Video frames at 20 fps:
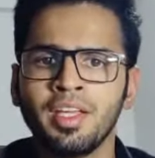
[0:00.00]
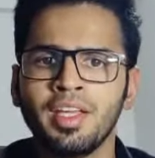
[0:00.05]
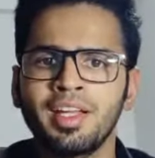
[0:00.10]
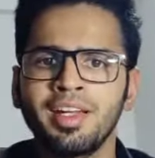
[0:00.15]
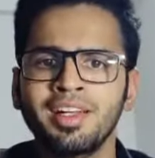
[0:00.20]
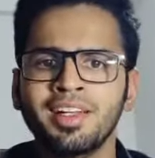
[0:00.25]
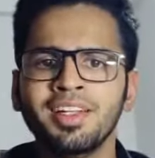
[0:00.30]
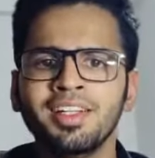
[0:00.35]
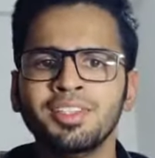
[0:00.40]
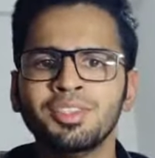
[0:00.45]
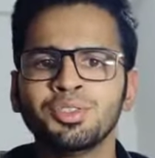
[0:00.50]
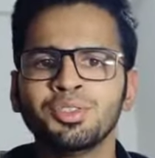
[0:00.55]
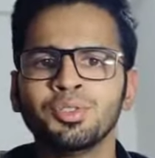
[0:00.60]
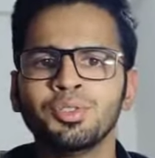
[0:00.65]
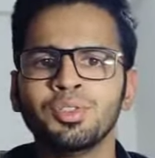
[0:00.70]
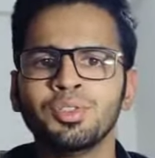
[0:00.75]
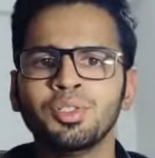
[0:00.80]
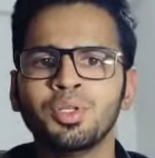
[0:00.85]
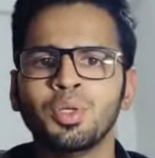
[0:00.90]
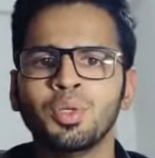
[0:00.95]
India
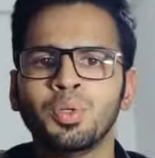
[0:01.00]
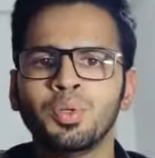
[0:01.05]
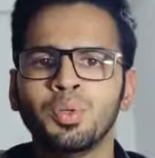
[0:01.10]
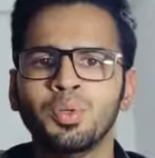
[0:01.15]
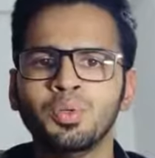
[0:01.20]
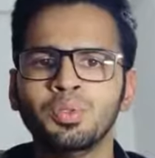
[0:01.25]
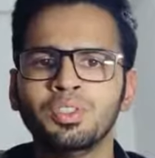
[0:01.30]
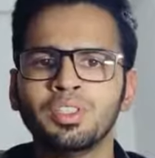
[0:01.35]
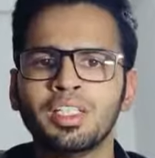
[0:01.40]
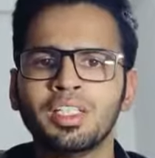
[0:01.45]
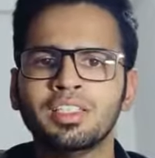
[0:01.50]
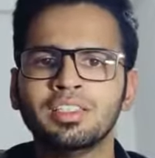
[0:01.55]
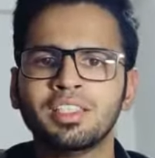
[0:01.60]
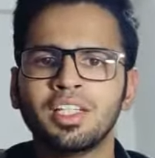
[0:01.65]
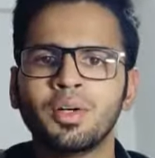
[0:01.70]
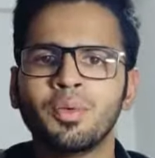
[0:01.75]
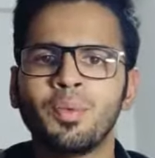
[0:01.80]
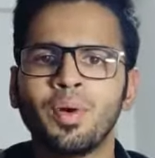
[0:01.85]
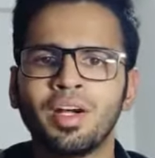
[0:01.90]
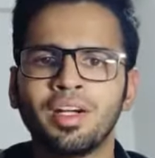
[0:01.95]
should use its
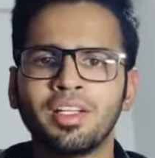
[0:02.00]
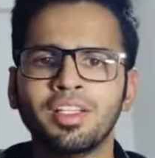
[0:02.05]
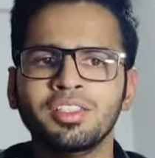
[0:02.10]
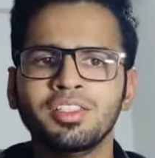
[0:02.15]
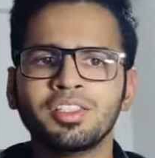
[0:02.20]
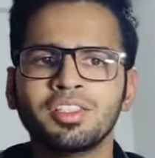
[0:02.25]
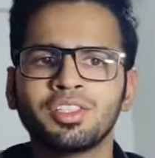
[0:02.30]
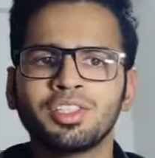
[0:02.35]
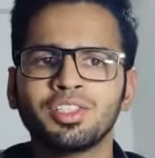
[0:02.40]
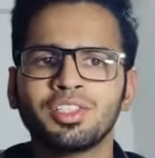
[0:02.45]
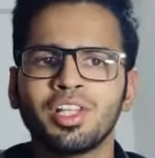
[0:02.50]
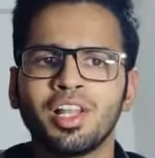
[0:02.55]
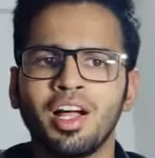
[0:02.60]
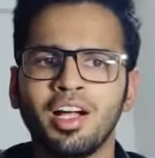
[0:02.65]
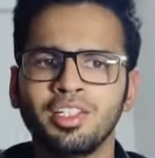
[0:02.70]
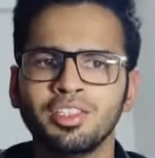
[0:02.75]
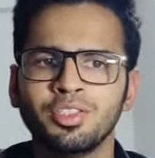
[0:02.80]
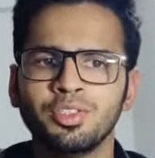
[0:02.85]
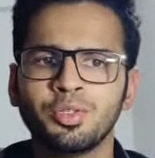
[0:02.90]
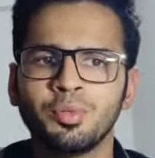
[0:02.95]
advantage such as
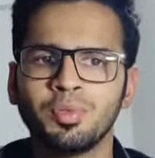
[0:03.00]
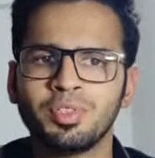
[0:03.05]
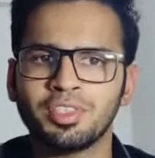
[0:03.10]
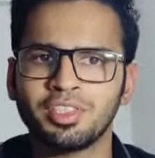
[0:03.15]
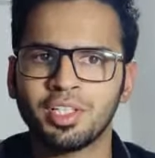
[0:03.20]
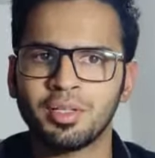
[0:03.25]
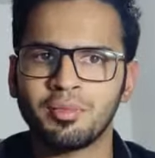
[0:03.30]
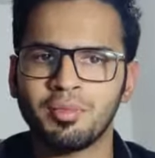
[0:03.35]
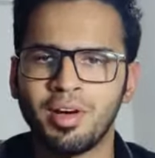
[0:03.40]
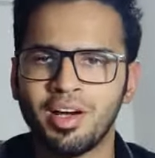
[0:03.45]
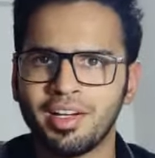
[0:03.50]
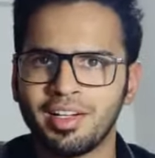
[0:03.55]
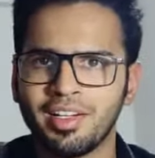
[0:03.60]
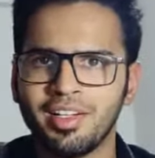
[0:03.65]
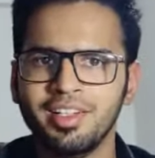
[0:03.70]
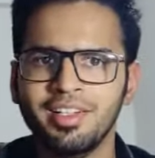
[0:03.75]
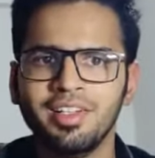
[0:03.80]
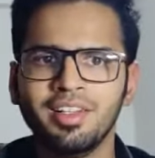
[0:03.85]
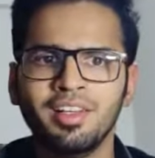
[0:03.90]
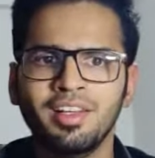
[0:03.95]
large domestic
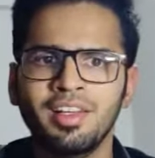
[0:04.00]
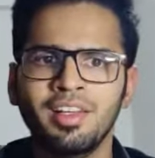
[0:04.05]
market,